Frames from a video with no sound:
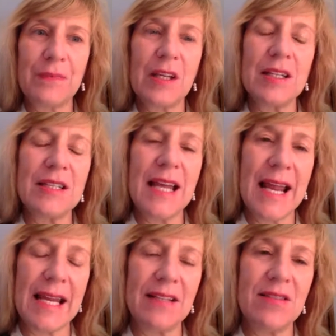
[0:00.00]

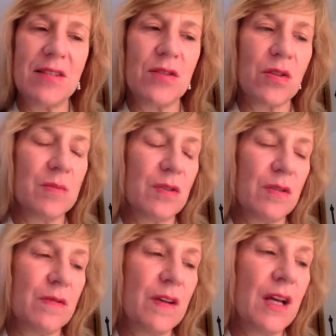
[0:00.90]
contains in terms
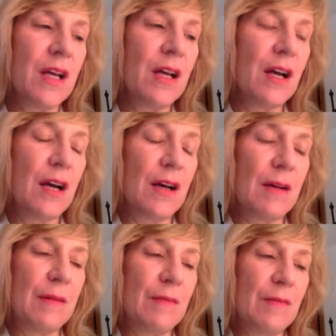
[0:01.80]
of
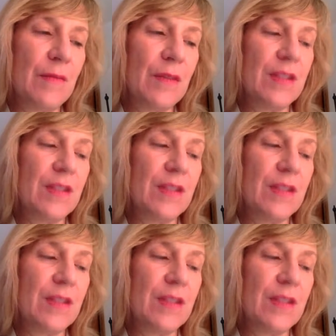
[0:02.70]
the